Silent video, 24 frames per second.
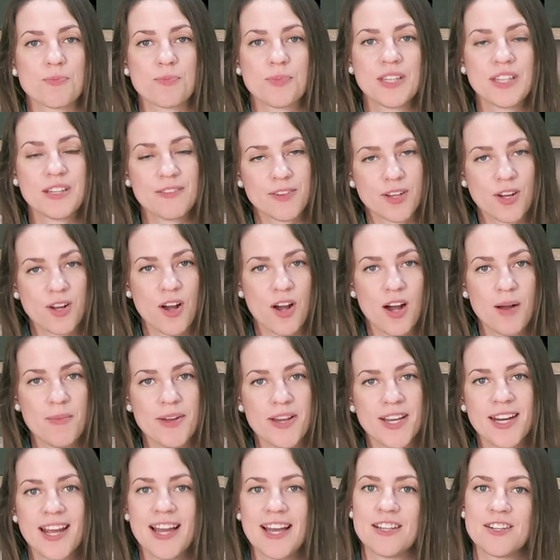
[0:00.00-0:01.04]
leave a
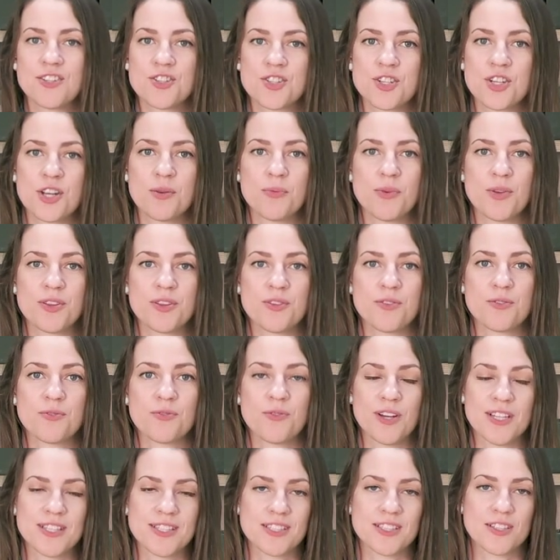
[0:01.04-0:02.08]
comment, and share with your
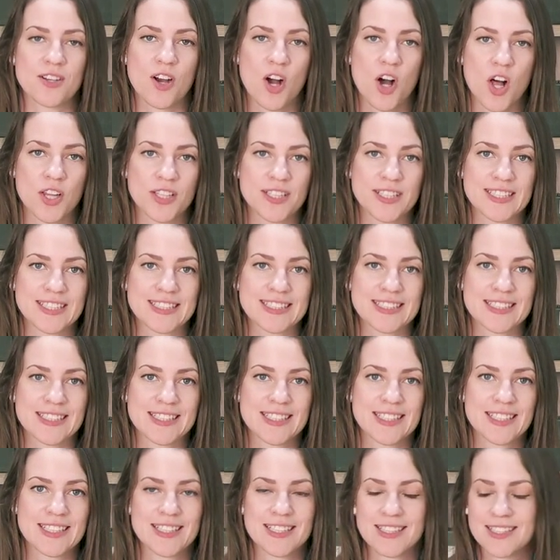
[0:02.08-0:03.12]
friends and colleagues.
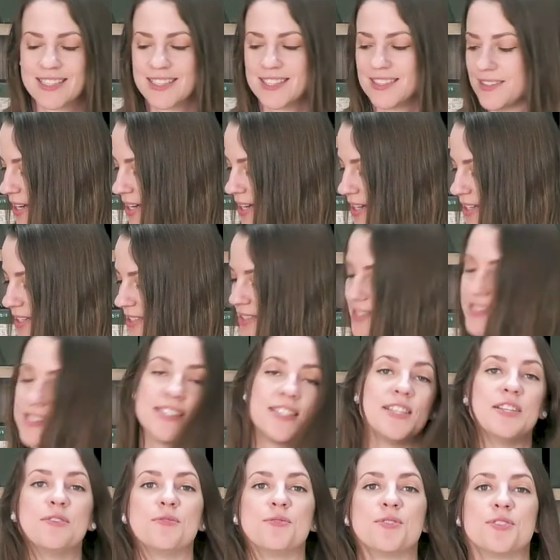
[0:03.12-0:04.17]

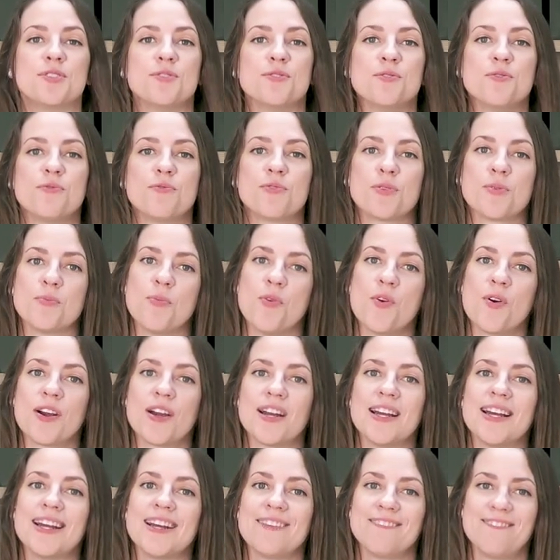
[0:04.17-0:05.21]
See you soon for more
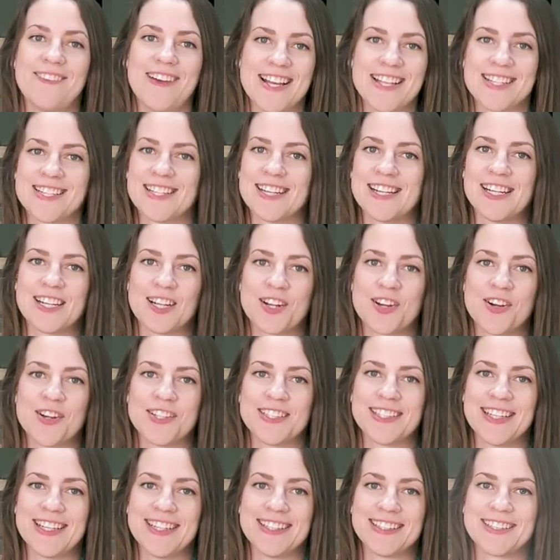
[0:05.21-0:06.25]
fascinating
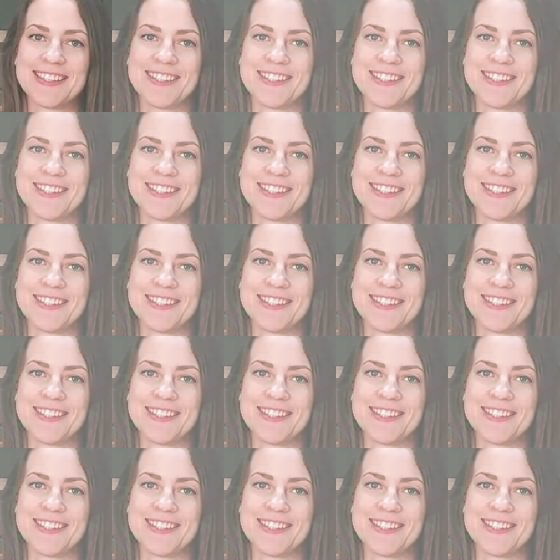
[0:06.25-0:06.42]
content.